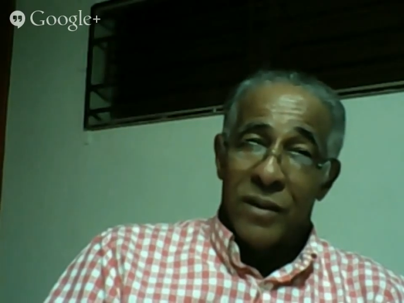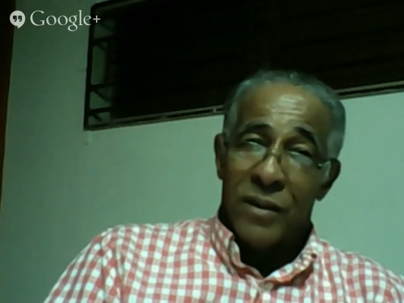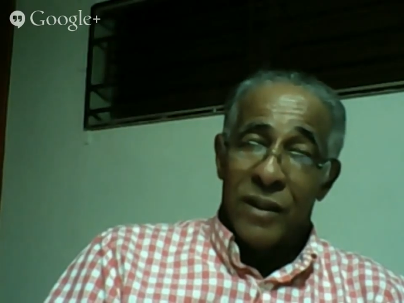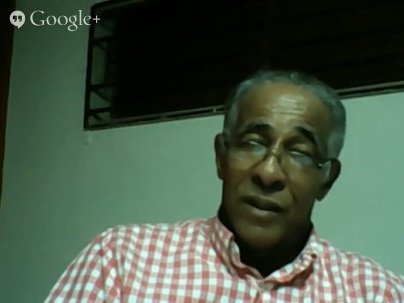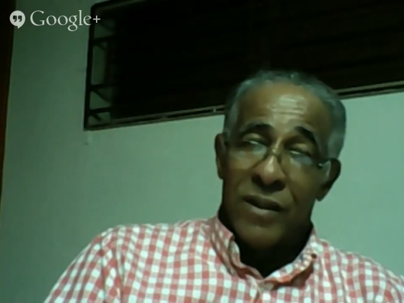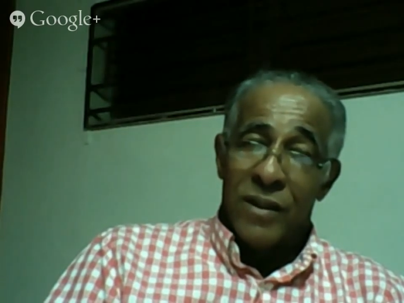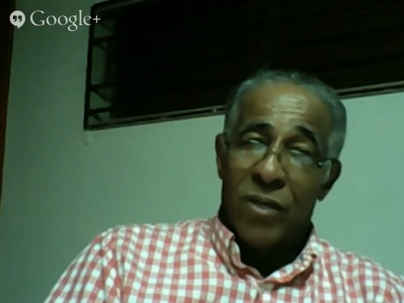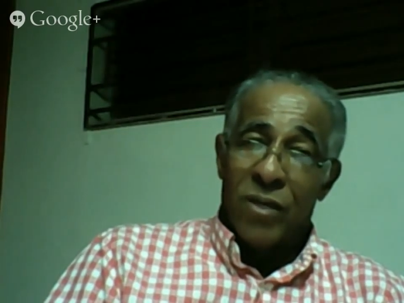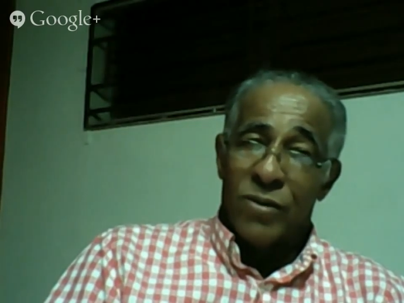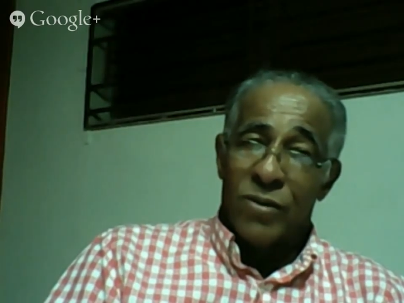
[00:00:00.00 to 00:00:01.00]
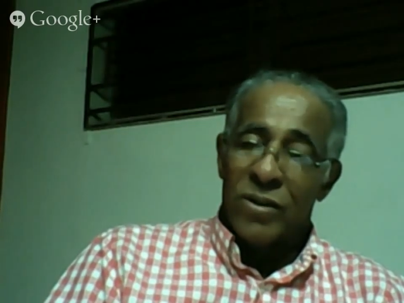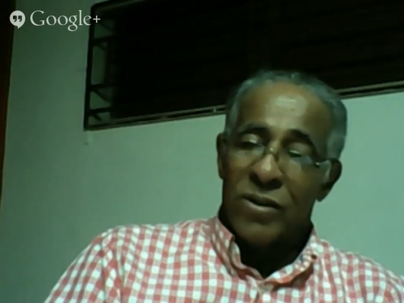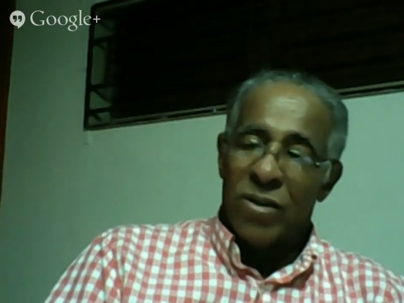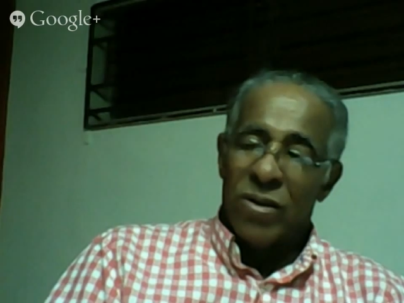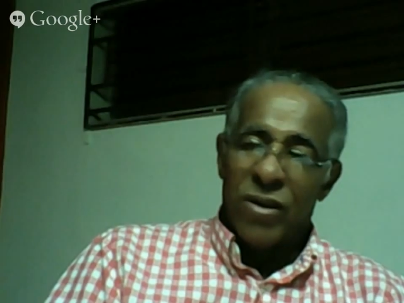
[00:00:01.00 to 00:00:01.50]
in the corporate world, you
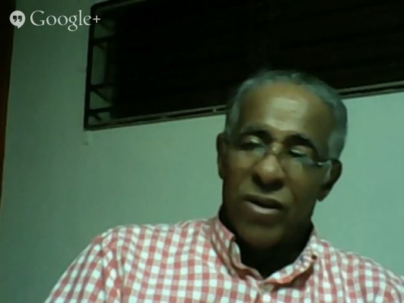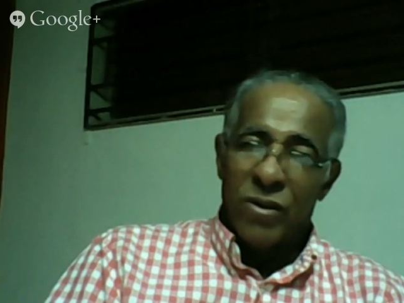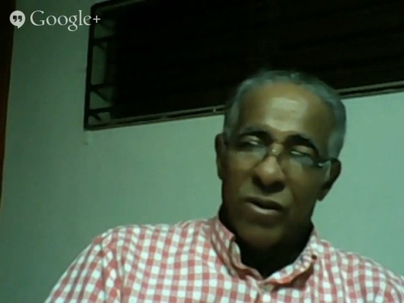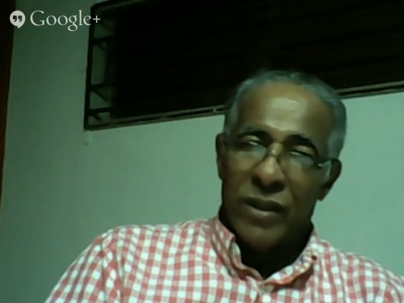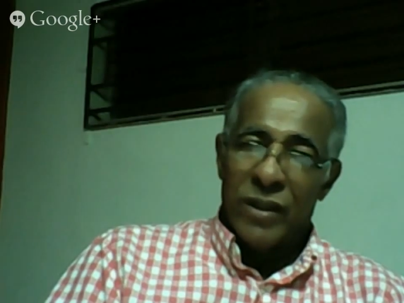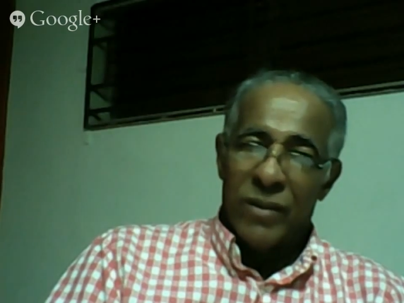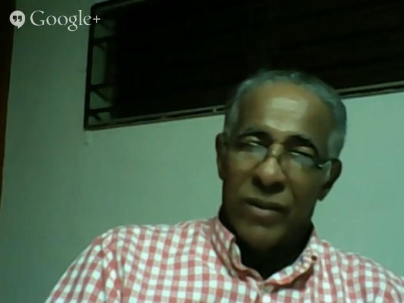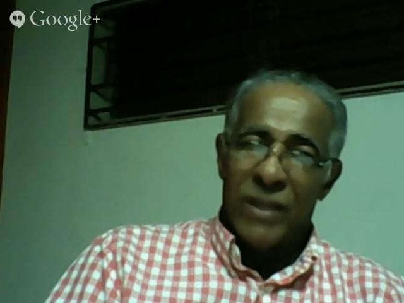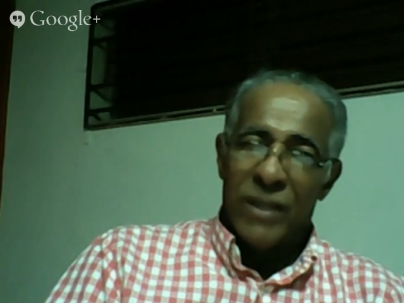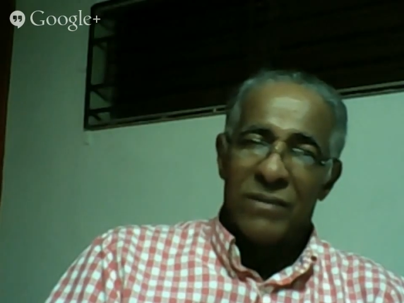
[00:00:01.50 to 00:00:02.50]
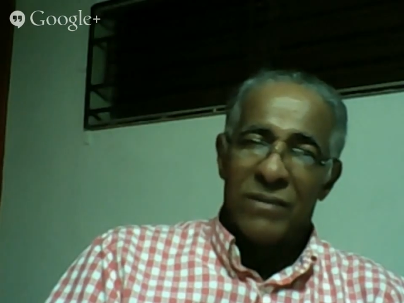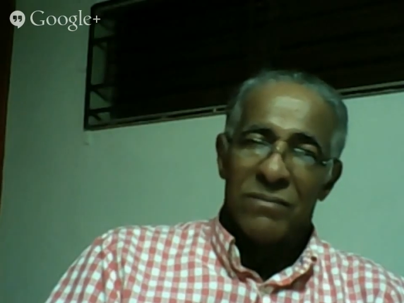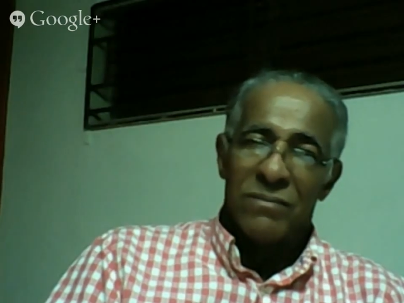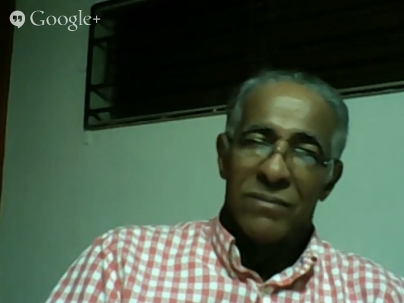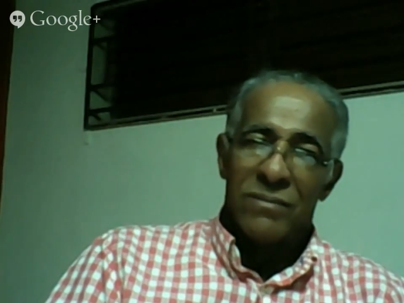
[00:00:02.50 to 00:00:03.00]
don't cut down another man.
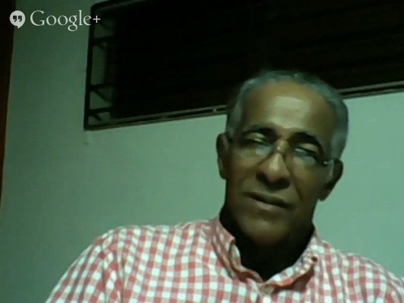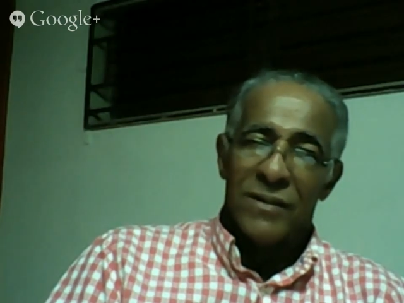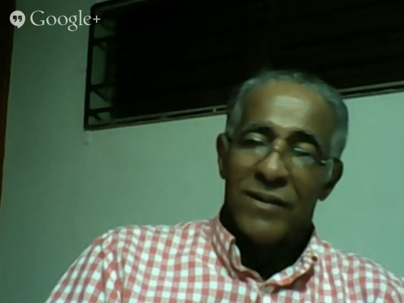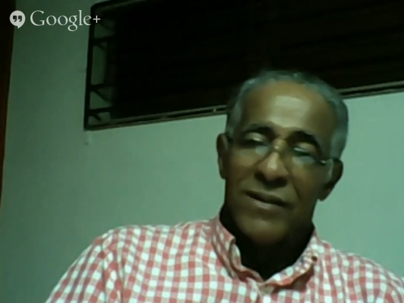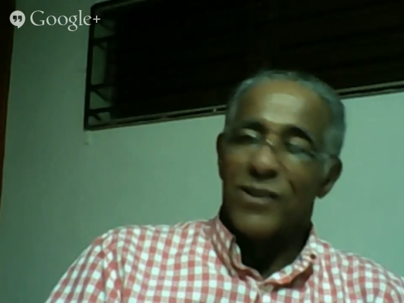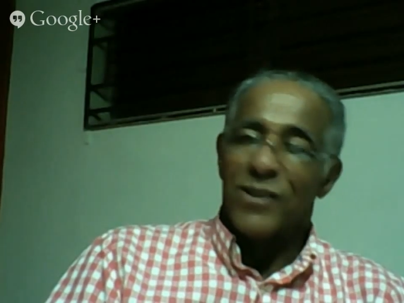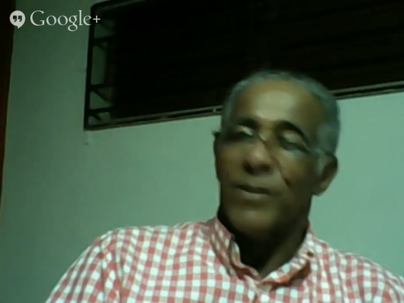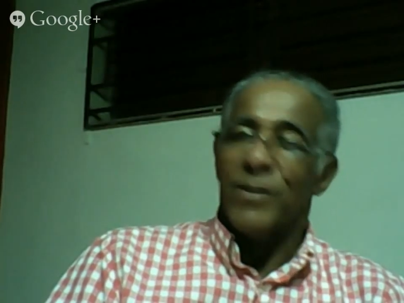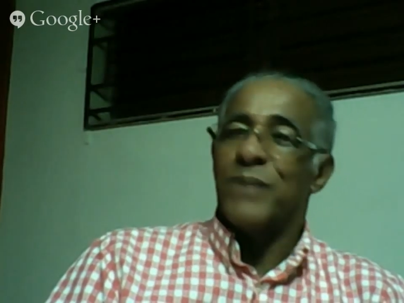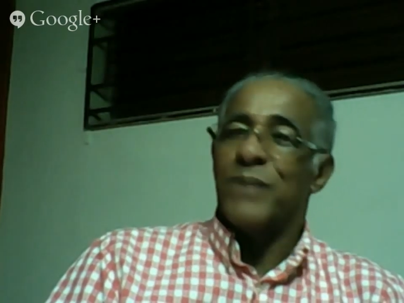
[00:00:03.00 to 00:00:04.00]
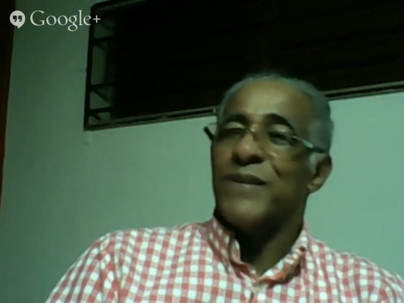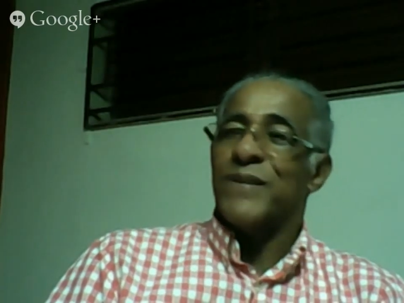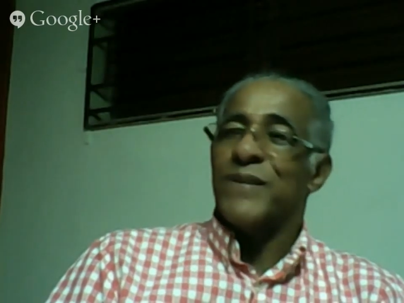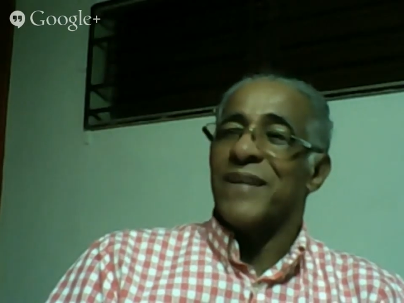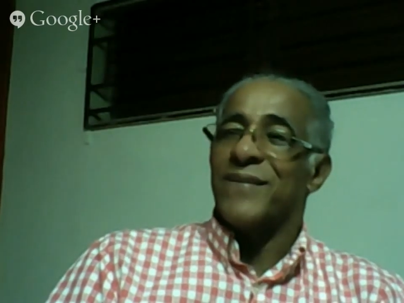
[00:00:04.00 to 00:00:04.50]
You just build up yourself.